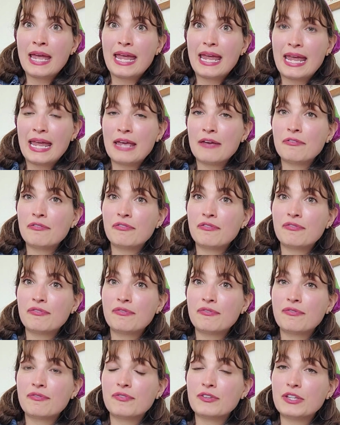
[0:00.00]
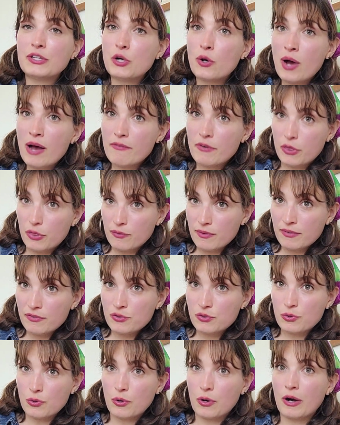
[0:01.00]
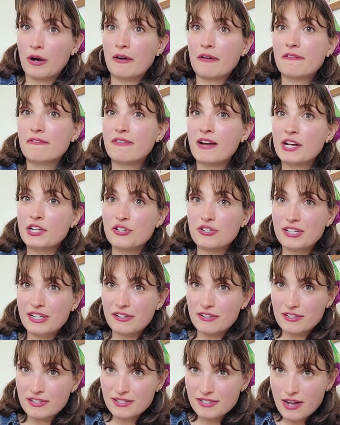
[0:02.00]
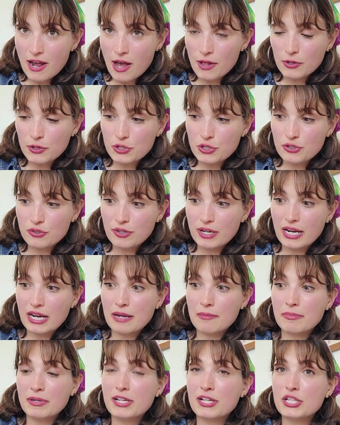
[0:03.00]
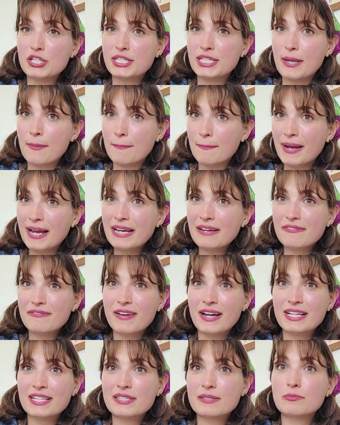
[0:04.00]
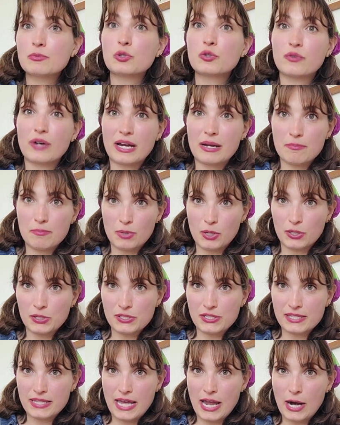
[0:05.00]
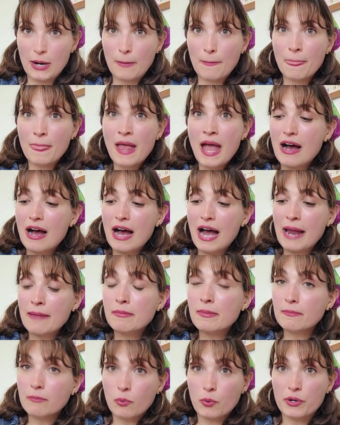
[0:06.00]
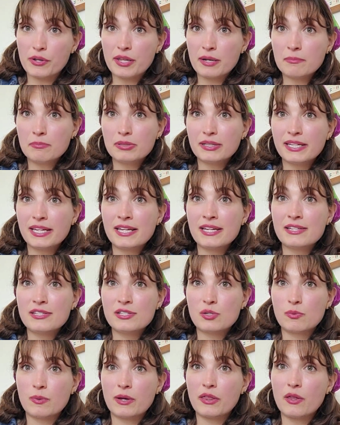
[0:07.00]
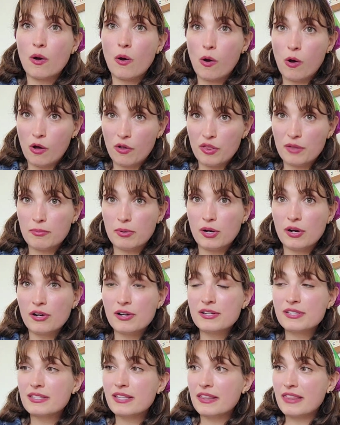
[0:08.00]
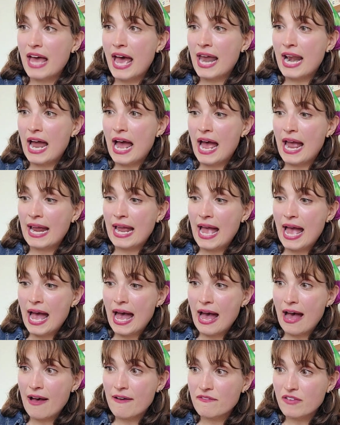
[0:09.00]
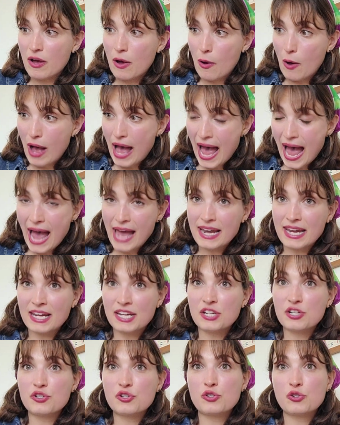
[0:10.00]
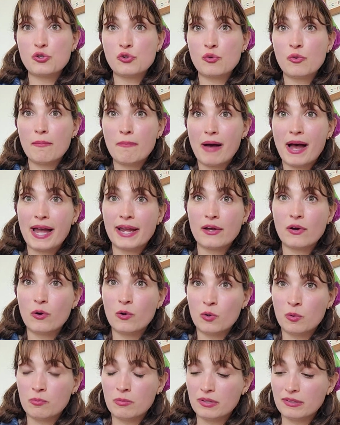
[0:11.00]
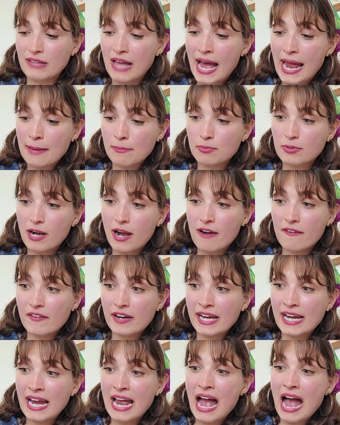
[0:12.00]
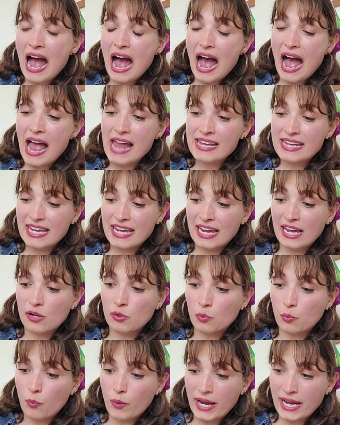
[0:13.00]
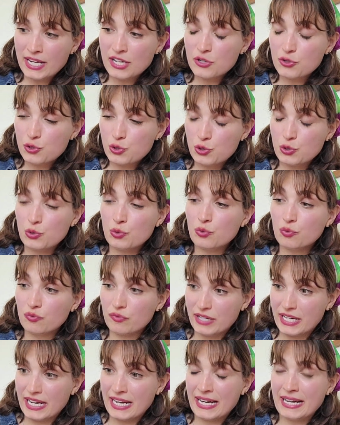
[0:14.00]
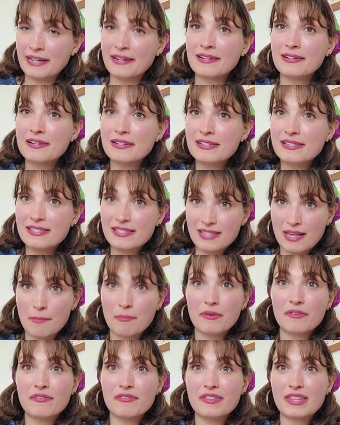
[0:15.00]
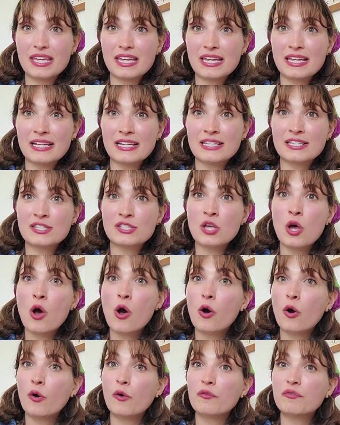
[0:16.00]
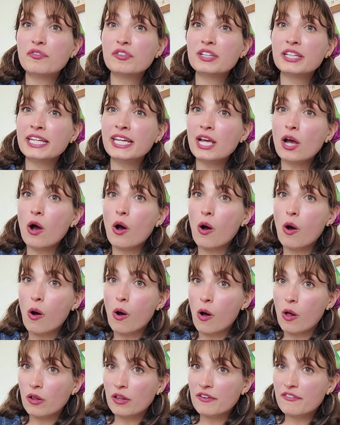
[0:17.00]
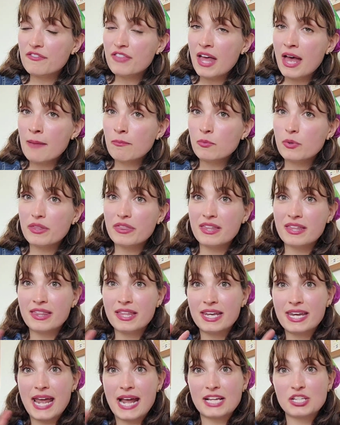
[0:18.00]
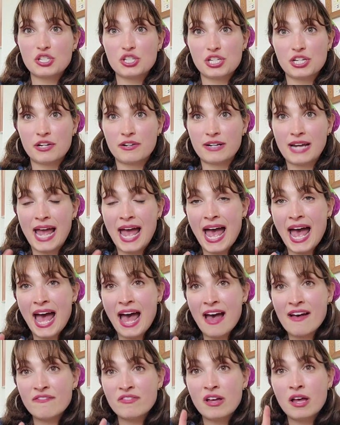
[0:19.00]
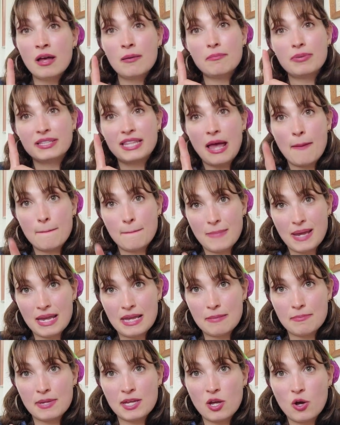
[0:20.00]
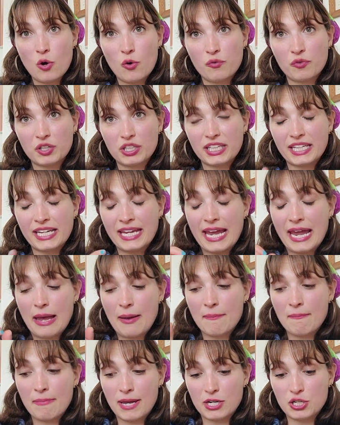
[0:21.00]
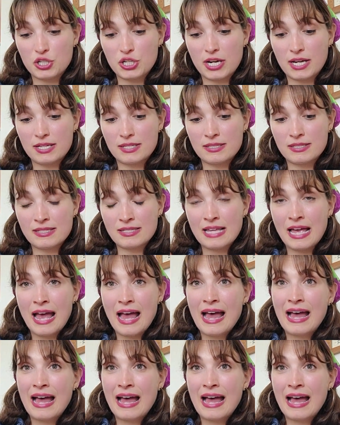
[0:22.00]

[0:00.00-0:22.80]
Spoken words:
If you don't have a thrift store, find your nearest Dollar Tree because you might find some great books there. I'm more than pleased with all the books that I have added to my home library. I can't wait to read some of these, hopefully all of them within the next year and a half, but that may be overly ambitious.